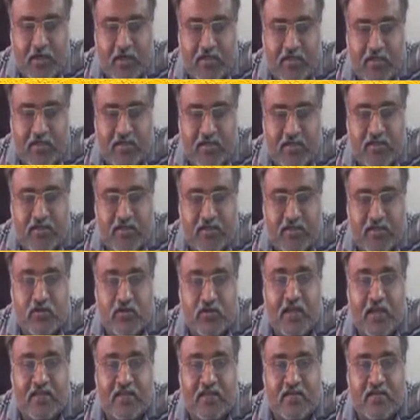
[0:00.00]
let us see so
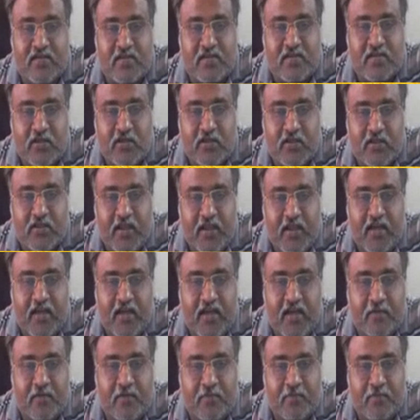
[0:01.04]
like this the
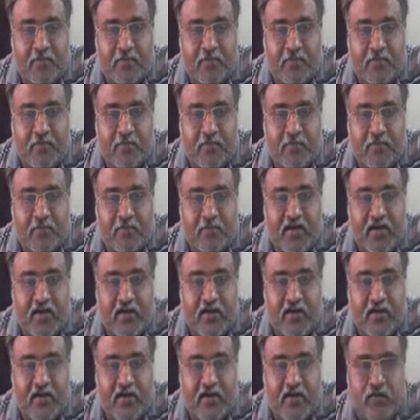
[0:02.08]
entire breadth is flooded
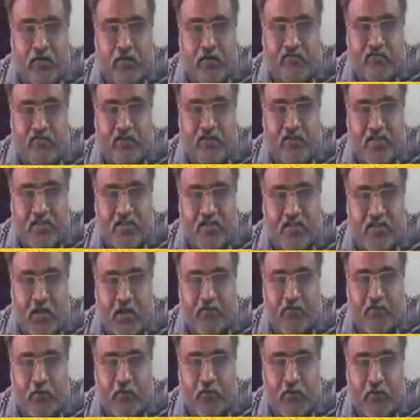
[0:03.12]
you know this is the
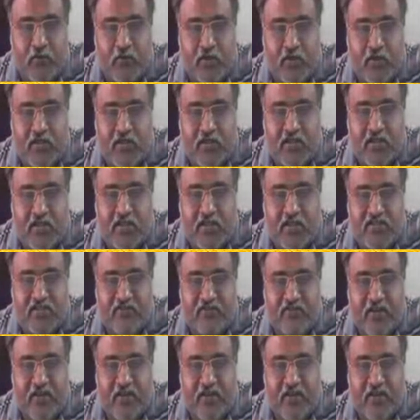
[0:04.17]
top view it is